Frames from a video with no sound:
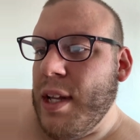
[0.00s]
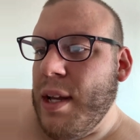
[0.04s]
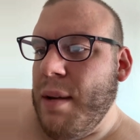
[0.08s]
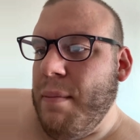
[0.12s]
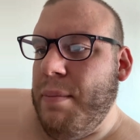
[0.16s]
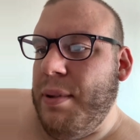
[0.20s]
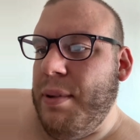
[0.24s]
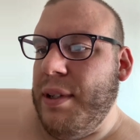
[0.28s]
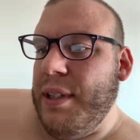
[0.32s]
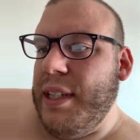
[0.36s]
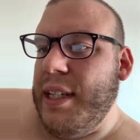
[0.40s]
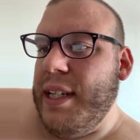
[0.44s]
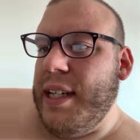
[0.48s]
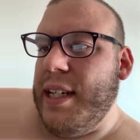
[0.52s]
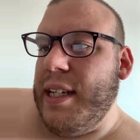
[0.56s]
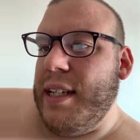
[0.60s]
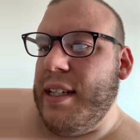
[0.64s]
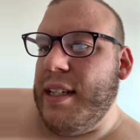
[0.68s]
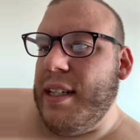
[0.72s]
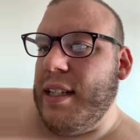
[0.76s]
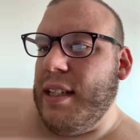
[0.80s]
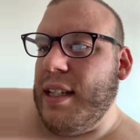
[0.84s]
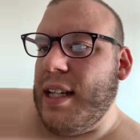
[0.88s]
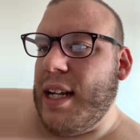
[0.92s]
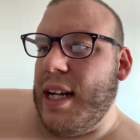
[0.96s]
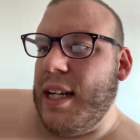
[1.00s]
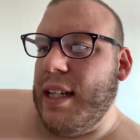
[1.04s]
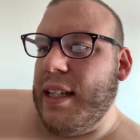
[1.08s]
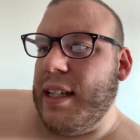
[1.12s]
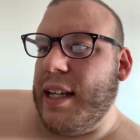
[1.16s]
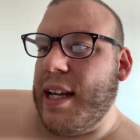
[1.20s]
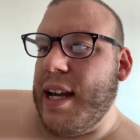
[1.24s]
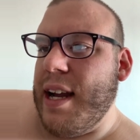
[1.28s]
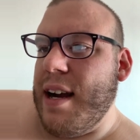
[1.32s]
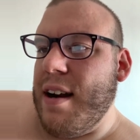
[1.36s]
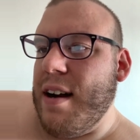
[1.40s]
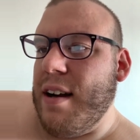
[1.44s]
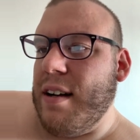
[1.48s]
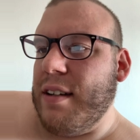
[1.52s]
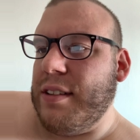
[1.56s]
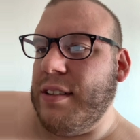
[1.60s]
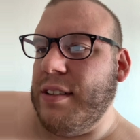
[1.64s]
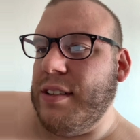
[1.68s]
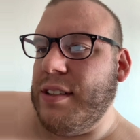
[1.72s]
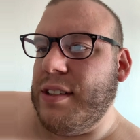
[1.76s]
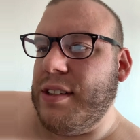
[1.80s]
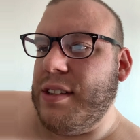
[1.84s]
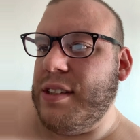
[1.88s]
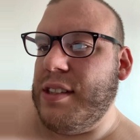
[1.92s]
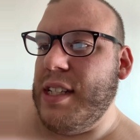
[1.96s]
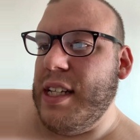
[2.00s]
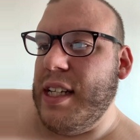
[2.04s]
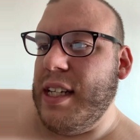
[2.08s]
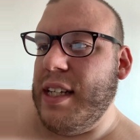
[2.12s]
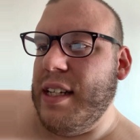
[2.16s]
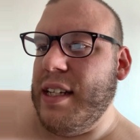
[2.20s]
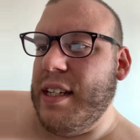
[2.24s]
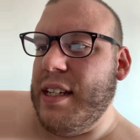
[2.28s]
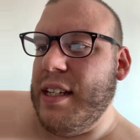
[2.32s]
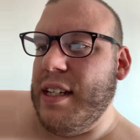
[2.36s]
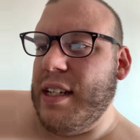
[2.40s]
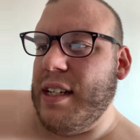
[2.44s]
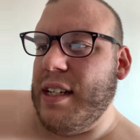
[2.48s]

But yeah, a lot of the characters didn't get